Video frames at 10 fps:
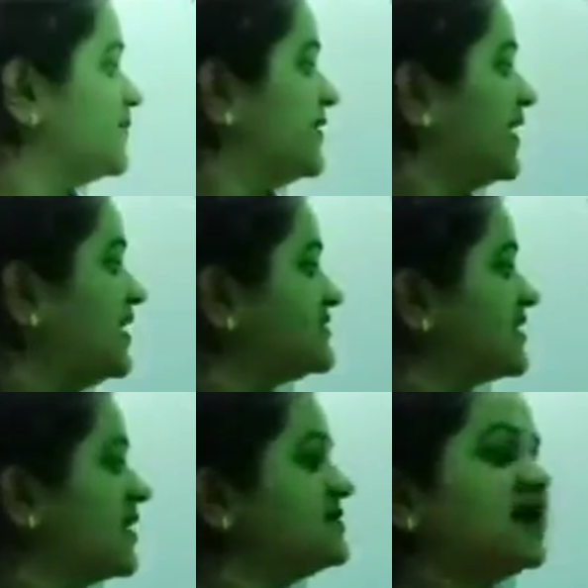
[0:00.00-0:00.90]
Next
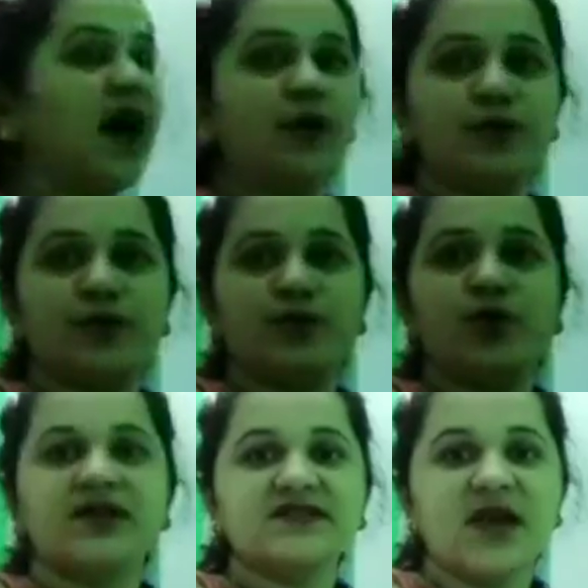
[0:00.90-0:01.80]
comes output.
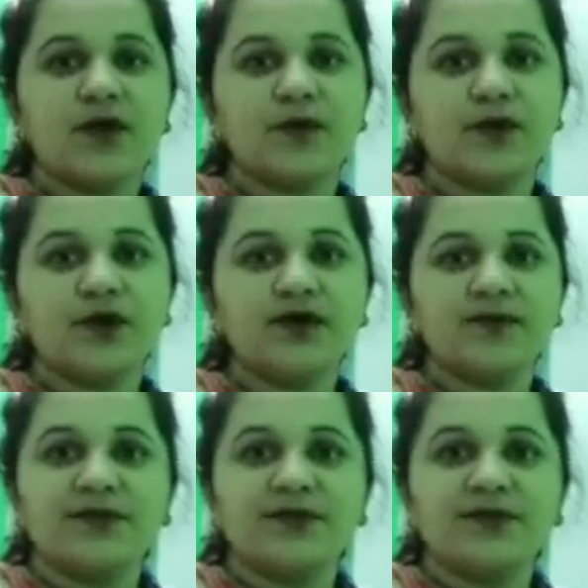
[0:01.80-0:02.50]
What is an output?